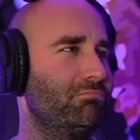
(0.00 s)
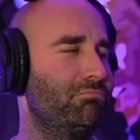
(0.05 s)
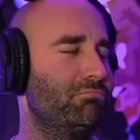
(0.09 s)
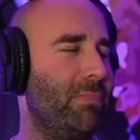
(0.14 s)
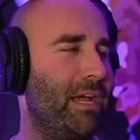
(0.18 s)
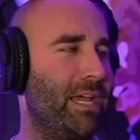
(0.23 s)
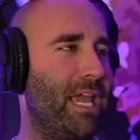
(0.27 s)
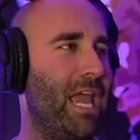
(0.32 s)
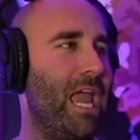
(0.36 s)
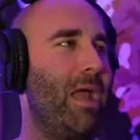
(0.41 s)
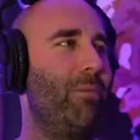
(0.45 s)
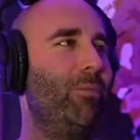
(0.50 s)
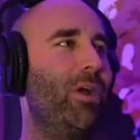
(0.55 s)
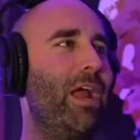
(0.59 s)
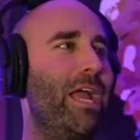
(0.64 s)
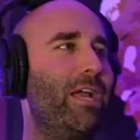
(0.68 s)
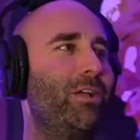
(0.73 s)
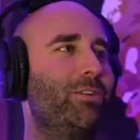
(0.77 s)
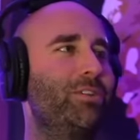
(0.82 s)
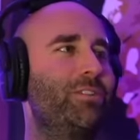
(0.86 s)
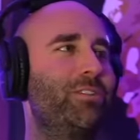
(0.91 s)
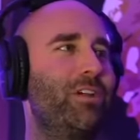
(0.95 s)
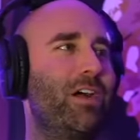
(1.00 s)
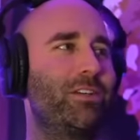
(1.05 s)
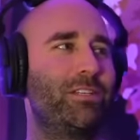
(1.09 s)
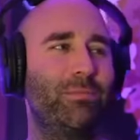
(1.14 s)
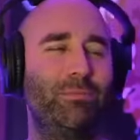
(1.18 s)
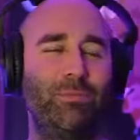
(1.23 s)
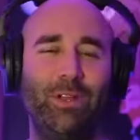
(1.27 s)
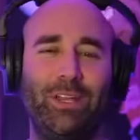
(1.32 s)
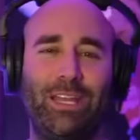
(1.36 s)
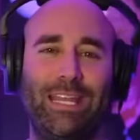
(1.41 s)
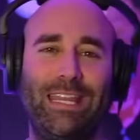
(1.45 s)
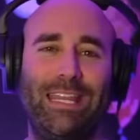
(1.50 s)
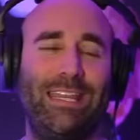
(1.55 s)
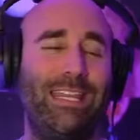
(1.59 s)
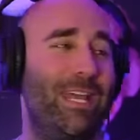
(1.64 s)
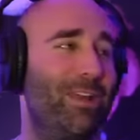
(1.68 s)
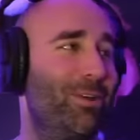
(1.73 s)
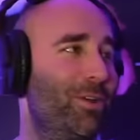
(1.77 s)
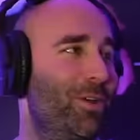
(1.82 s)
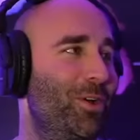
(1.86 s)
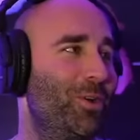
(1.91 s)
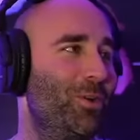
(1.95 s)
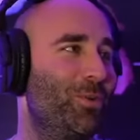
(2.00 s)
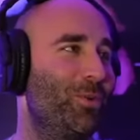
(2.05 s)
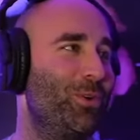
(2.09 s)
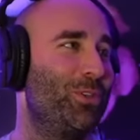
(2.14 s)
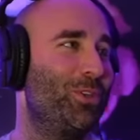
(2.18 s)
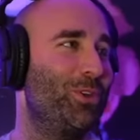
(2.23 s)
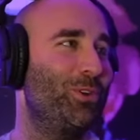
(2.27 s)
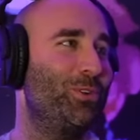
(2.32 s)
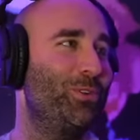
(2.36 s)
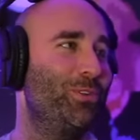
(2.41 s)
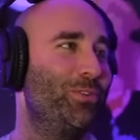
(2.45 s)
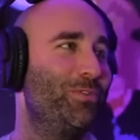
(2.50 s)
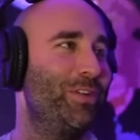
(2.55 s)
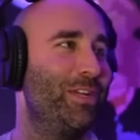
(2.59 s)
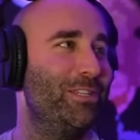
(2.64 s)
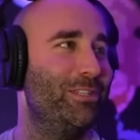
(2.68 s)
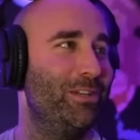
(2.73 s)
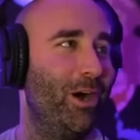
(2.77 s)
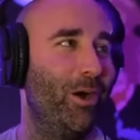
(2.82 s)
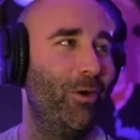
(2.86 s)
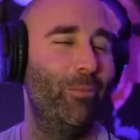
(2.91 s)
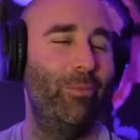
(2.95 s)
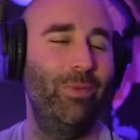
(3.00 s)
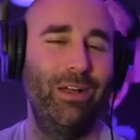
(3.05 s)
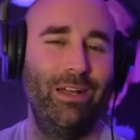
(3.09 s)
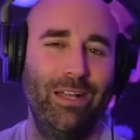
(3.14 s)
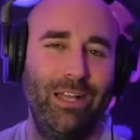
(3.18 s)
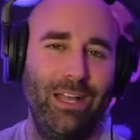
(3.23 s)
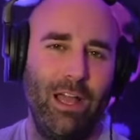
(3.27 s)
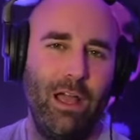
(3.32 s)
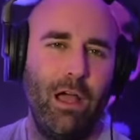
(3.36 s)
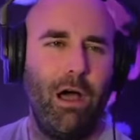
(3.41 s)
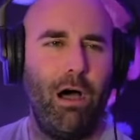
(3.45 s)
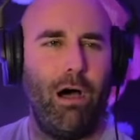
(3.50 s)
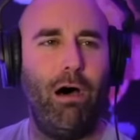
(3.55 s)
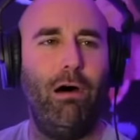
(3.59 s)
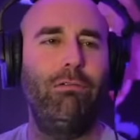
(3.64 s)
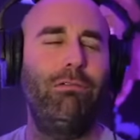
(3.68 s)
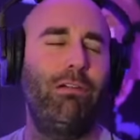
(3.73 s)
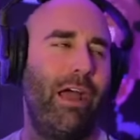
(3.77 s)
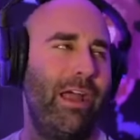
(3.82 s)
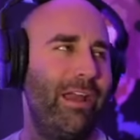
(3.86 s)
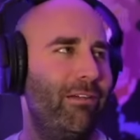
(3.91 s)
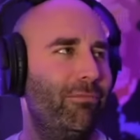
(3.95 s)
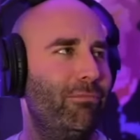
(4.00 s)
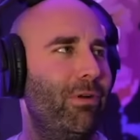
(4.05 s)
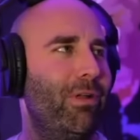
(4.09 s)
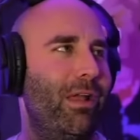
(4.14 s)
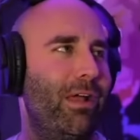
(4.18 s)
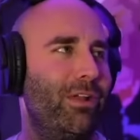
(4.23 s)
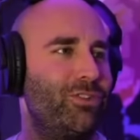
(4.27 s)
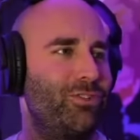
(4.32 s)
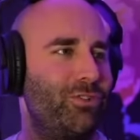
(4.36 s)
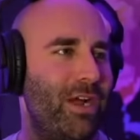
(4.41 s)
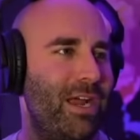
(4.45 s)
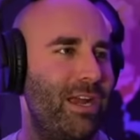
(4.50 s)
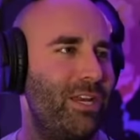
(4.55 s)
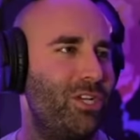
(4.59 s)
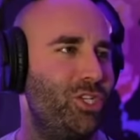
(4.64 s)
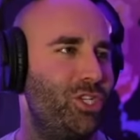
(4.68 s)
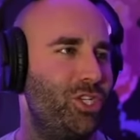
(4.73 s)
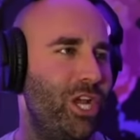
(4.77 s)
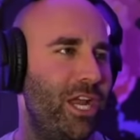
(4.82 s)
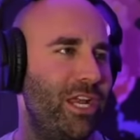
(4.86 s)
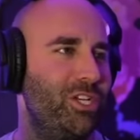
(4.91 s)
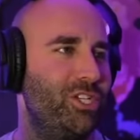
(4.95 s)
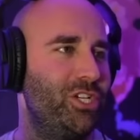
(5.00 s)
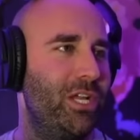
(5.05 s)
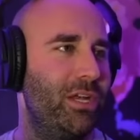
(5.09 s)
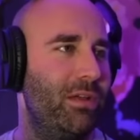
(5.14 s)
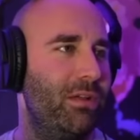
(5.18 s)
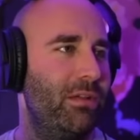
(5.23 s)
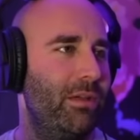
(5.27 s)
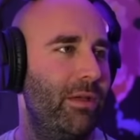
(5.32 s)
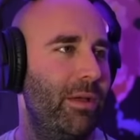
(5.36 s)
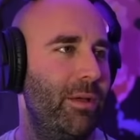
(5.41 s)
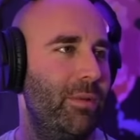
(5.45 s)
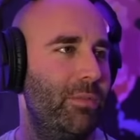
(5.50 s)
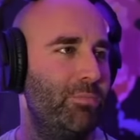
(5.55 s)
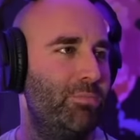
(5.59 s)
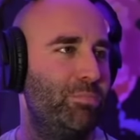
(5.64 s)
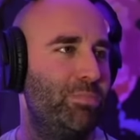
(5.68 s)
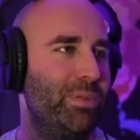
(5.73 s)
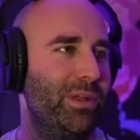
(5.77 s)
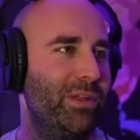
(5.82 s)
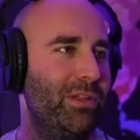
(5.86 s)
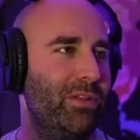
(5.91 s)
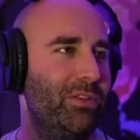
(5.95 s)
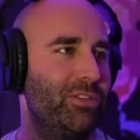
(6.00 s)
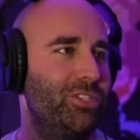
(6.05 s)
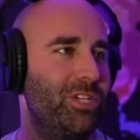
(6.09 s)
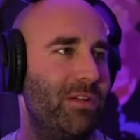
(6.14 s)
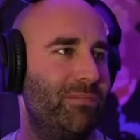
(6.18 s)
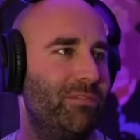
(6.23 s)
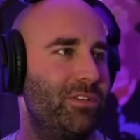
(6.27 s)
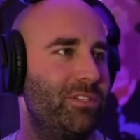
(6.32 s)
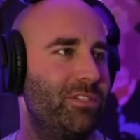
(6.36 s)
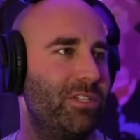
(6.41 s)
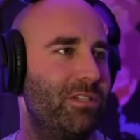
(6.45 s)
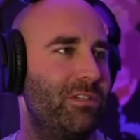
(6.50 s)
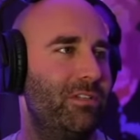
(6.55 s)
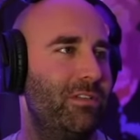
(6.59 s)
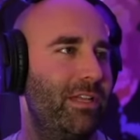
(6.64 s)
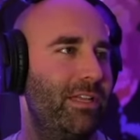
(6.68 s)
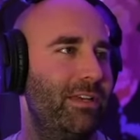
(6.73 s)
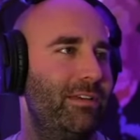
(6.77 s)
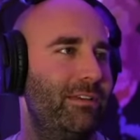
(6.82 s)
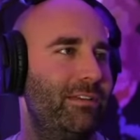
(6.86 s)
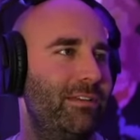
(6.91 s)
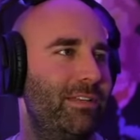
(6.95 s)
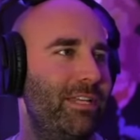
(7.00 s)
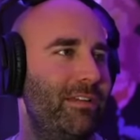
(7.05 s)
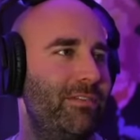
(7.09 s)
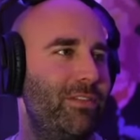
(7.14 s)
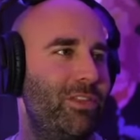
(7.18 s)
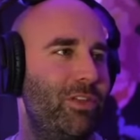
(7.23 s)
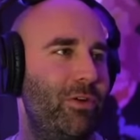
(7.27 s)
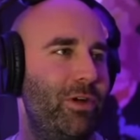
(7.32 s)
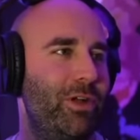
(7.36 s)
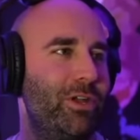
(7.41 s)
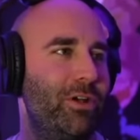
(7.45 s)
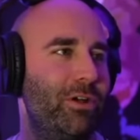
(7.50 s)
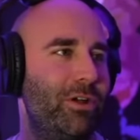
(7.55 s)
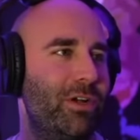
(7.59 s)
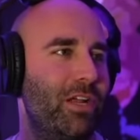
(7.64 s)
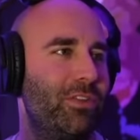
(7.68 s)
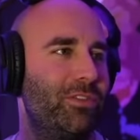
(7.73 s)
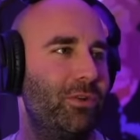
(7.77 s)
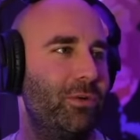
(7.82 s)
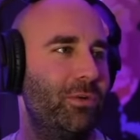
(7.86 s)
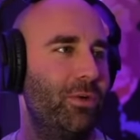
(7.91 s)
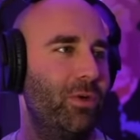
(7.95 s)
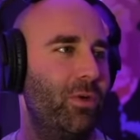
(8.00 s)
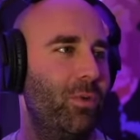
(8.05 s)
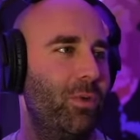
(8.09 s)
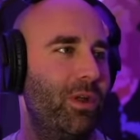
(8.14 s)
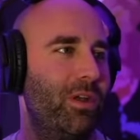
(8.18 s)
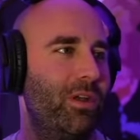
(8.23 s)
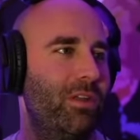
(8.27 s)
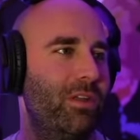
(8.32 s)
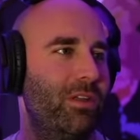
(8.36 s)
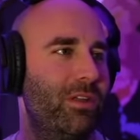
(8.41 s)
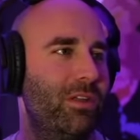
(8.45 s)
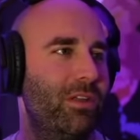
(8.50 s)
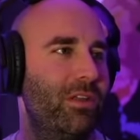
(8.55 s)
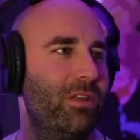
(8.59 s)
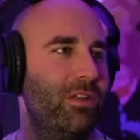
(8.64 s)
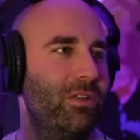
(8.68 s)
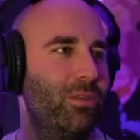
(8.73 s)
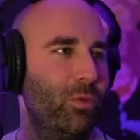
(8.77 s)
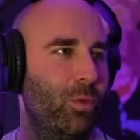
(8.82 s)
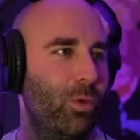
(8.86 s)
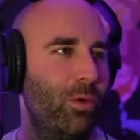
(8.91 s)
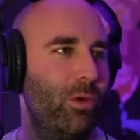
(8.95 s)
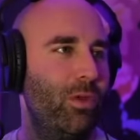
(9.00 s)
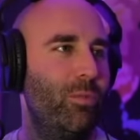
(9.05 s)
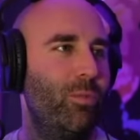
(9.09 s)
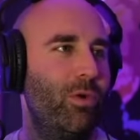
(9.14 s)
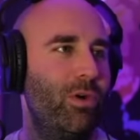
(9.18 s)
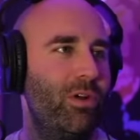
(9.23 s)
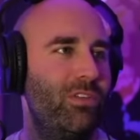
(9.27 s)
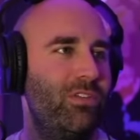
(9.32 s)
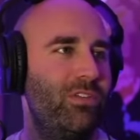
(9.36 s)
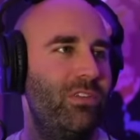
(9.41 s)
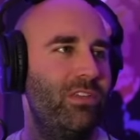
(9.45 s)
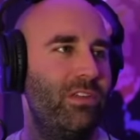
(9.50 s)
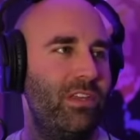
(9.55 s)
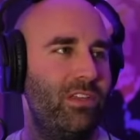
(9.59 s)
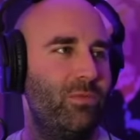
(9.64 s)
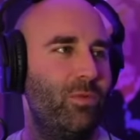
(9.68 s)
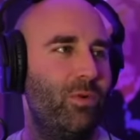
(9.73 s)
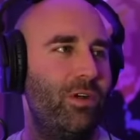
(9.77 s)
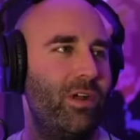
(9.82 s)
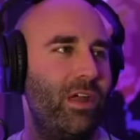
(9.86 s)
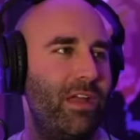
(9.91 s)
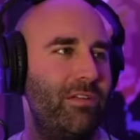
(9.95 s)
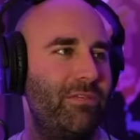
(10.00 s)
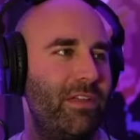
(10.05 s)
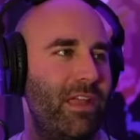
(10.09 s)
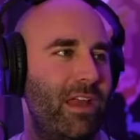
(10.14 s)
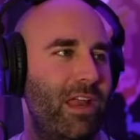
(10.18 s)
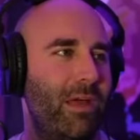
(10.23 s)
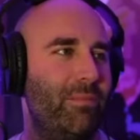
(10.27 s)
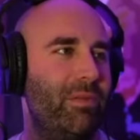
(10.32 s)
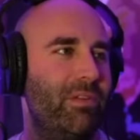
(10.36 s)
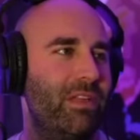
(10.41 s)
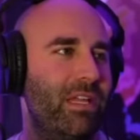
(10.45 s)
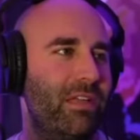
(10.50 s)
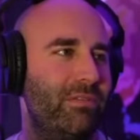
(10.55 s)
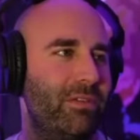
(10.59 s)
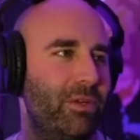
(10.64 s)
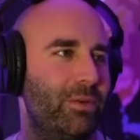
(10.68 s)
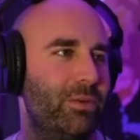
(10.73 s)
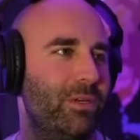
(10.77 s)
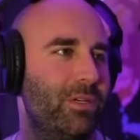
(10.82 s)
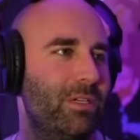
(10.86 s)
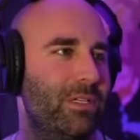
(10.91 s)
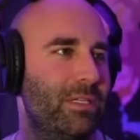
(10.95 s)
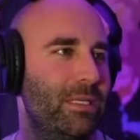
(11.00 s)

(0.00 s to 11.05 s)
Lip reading: My camera angle sucks. I'm looking thin with a goofy dome. All right. Well, I'll try to change it. Bill Jefferson Clinton, even though I know you're not the real one. The world more needs more knife hand. I believe you.